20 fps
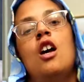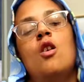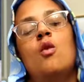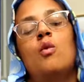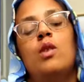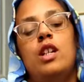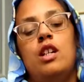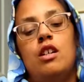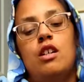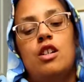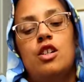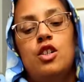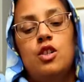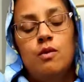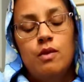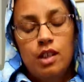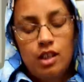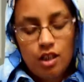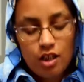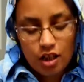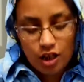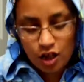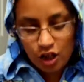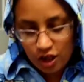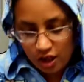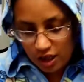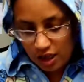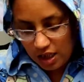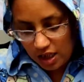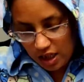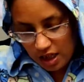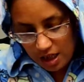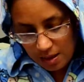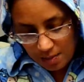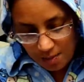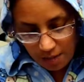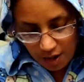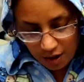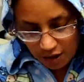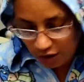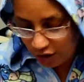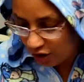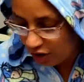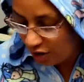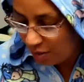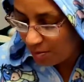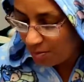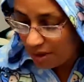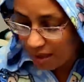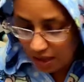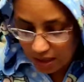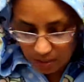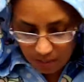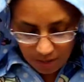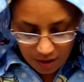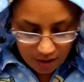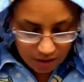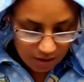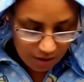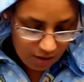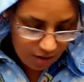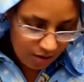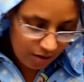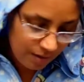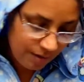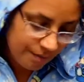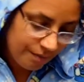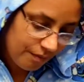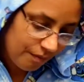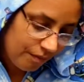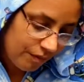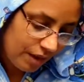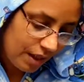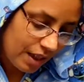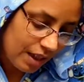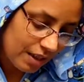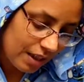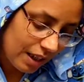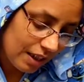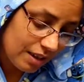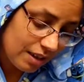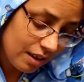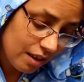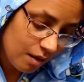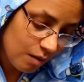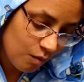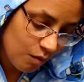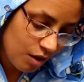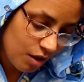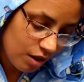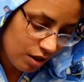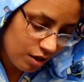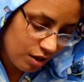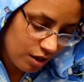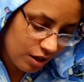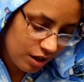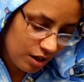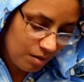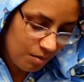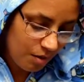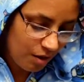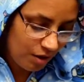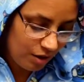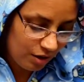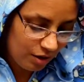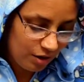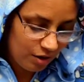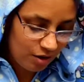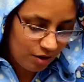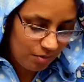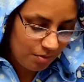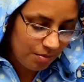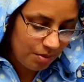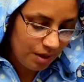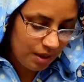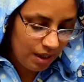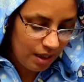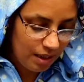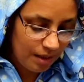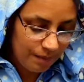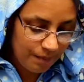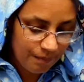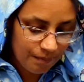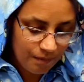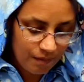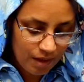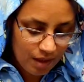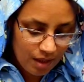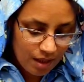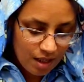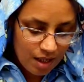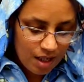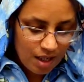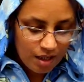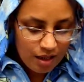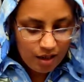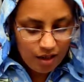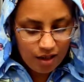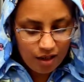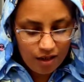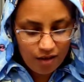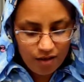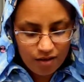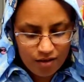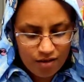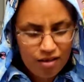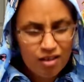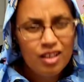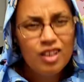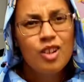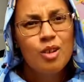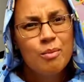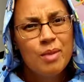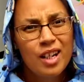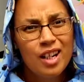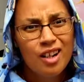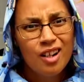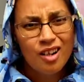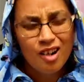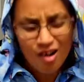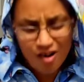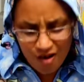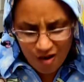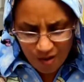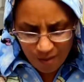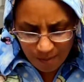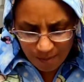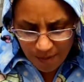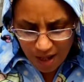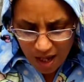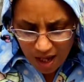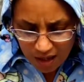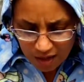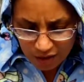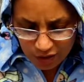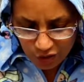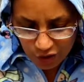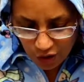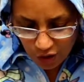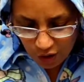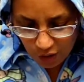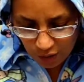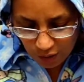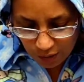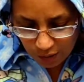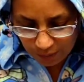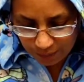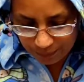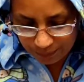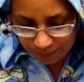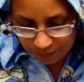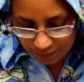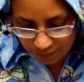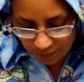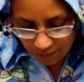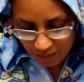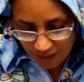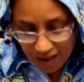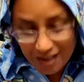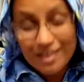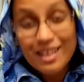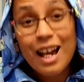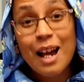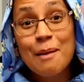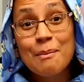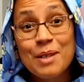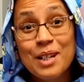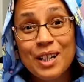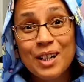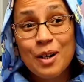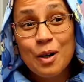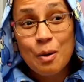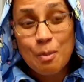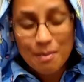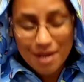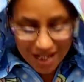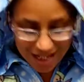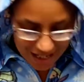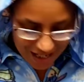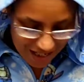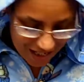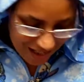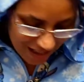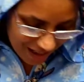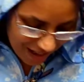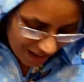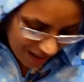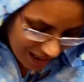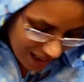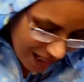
We are doing the Cookie Monster Mini Monster because I did want Cookie Monster, but you know, go big or go home. So, time to go big.